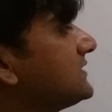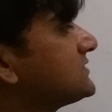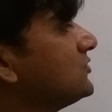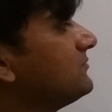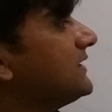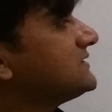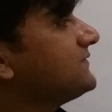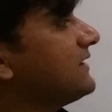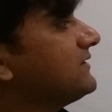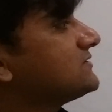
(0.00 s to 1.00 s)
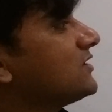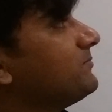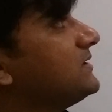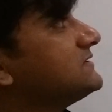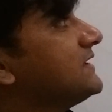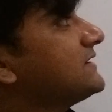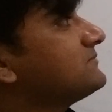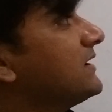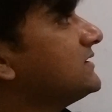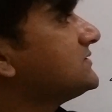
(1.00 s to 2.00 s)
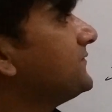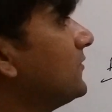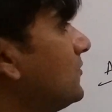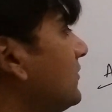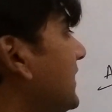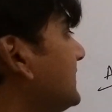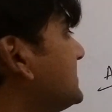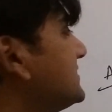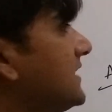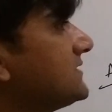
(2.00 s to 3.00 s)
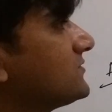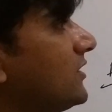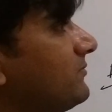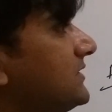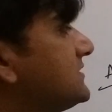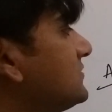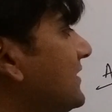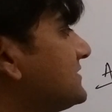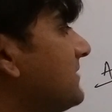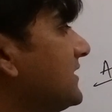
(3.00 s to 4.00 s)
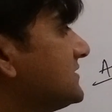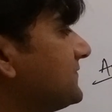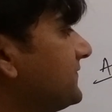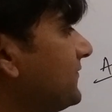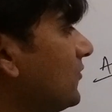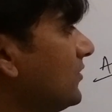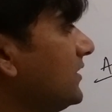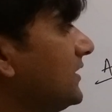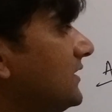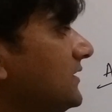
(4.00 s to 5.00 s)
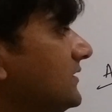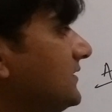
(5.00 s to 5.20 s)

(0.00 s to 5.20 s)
x cubed minus 5x squared plus ax minus 4, and this is x squared plus 2x minus 4.